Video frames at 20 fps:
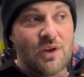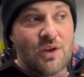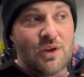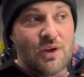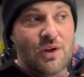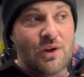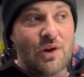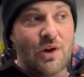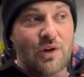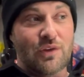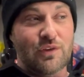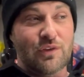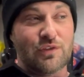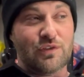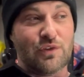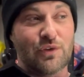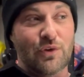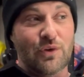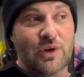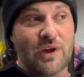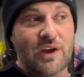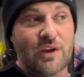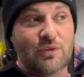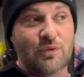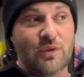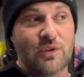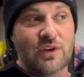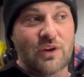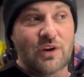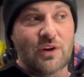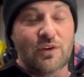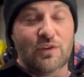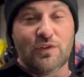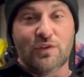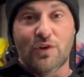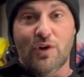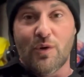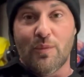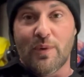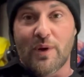cutting the screw head with the air
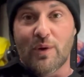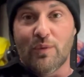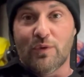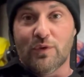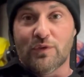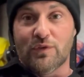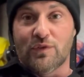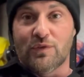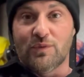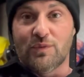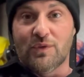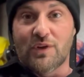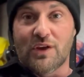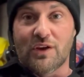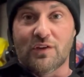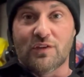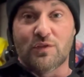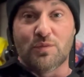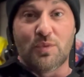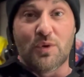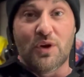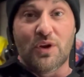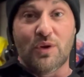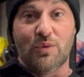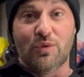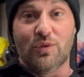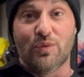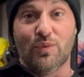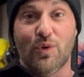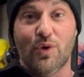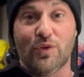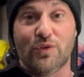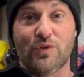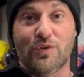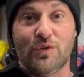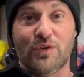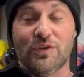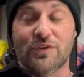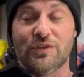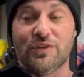saw, but I was kind of spraying it with
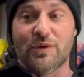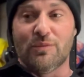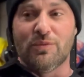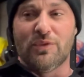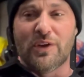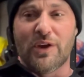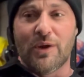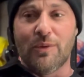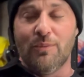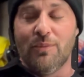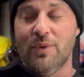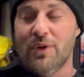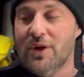water at the same time.